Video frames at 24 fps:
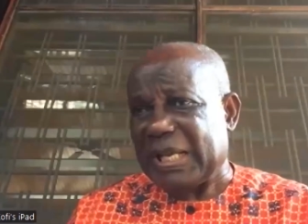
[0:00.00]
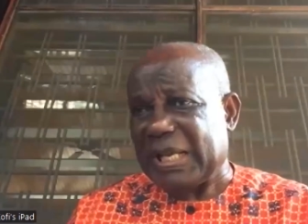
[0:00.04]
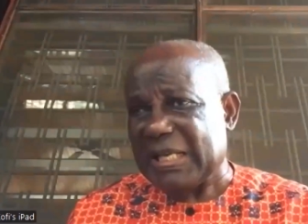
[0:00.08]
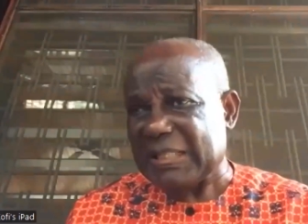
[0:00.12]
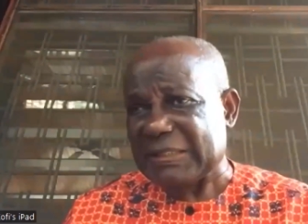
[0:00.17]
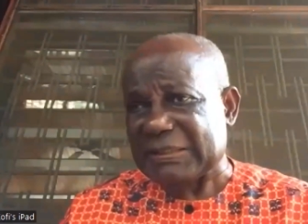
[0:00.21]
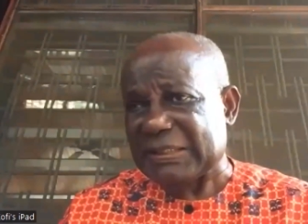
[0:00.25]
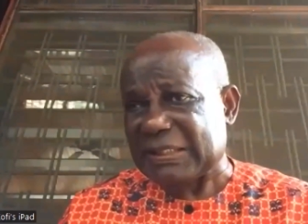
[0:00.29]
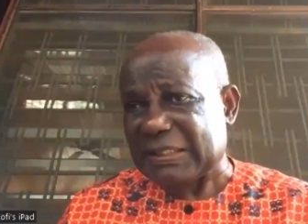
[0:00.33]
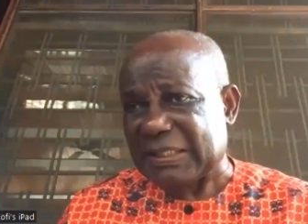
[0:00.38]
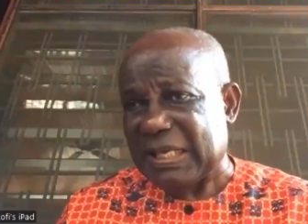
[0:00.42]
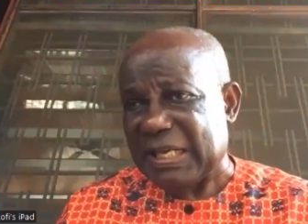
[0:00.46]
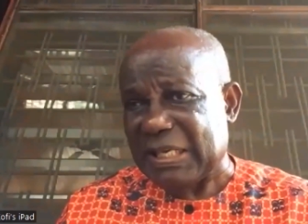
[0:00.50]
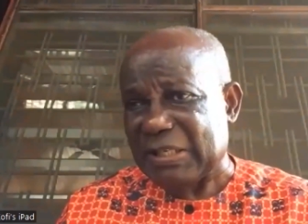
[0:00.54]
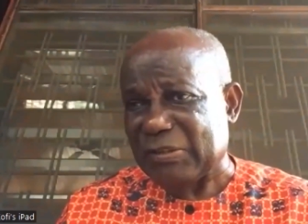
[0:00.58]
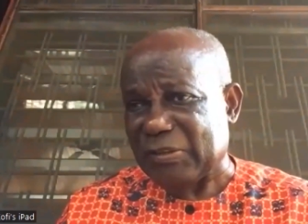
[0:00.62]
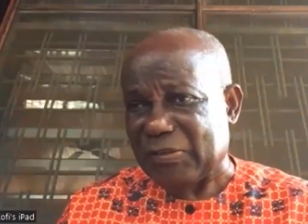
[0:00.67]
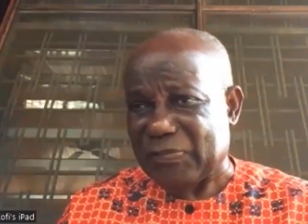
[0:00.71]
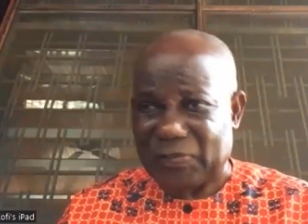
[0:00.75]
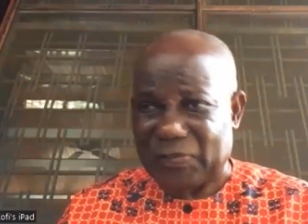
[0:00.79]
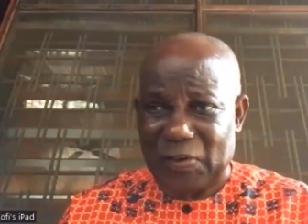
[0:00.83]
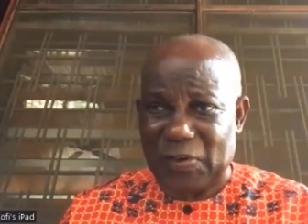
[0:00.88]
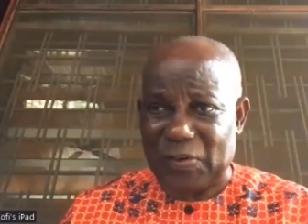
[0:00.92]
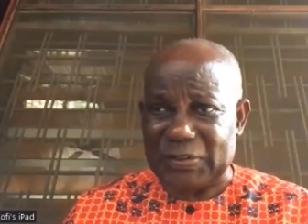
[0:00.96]
has the kind
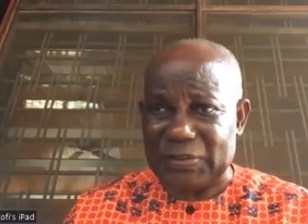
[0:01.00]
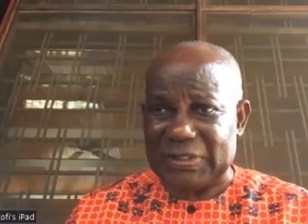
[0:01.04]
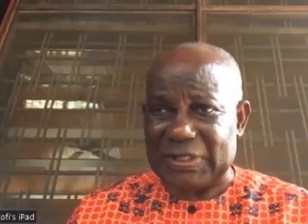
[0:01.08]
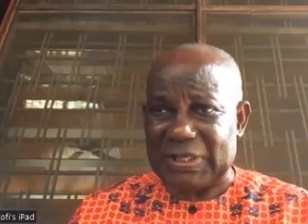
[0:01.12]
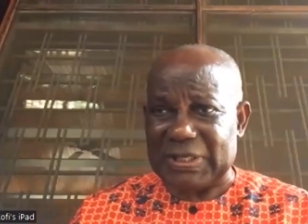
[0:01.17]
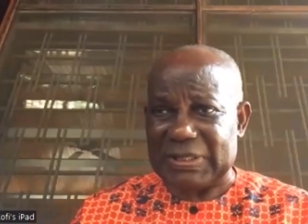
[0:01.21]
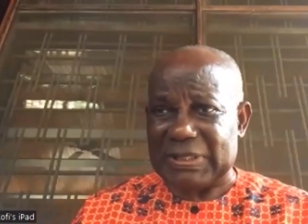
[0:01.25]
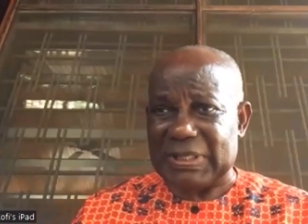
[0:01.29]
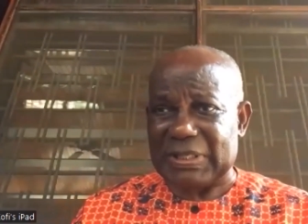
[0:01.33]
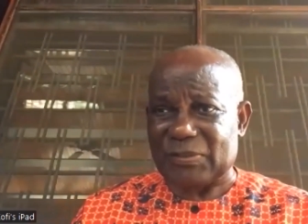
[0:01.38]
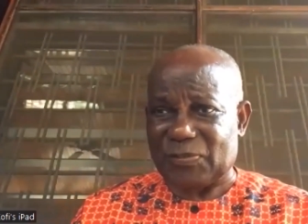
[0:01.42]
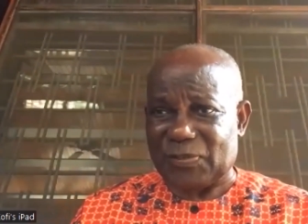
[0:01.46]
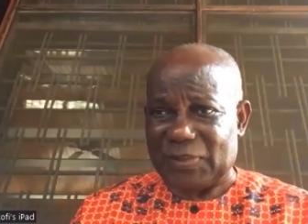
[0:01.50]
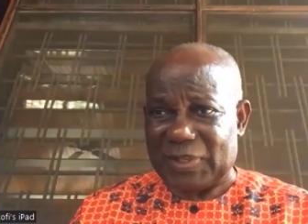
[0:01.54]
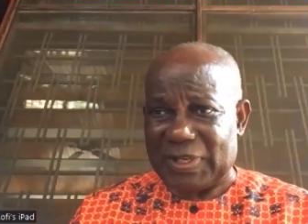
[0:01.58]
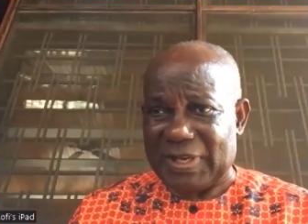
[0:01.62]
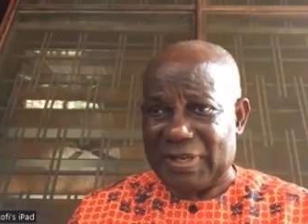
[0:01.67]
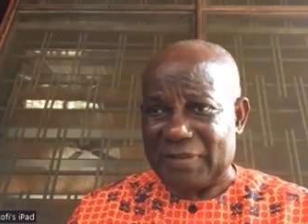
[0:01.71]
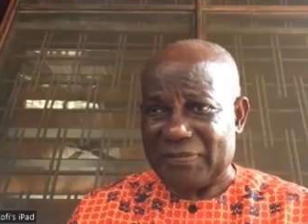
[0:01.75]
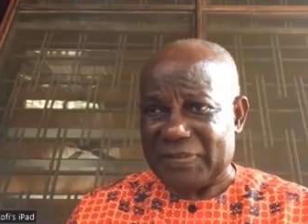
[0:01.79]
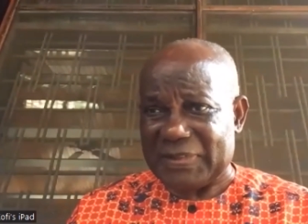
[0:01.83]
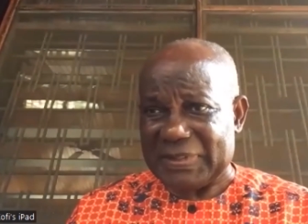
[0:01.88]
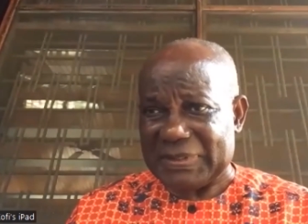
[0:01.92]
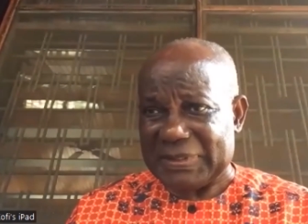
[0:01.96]
of culture that we
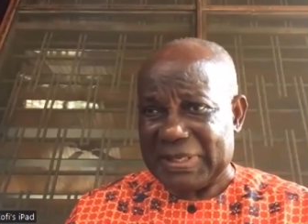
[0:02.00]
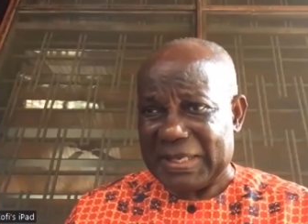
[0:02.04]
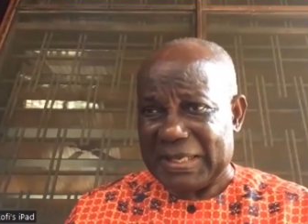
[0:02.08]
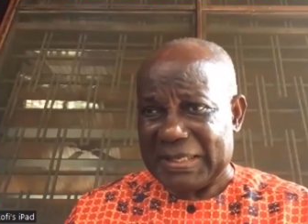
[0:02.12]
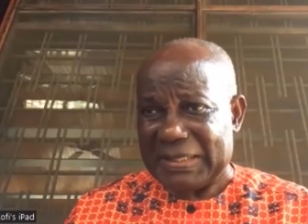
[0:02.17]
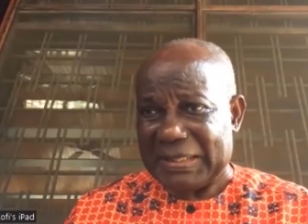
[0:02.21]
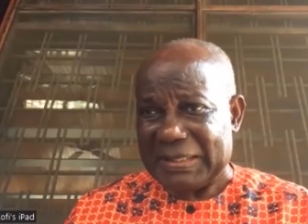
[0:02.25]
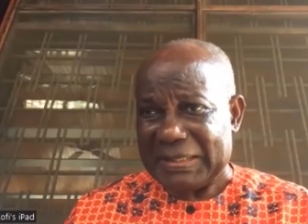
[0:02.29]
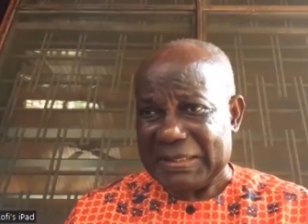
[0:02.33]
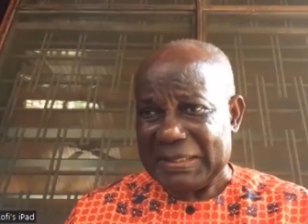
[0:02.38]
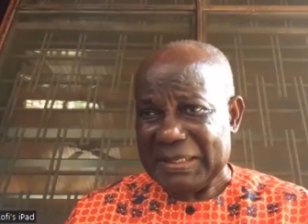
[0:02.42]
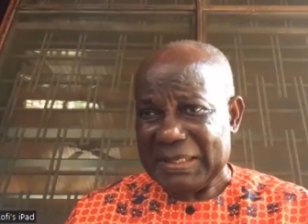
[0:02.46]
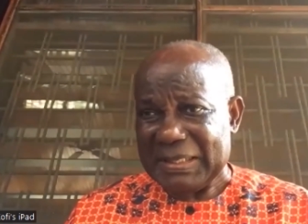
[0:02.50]
have in Ghana,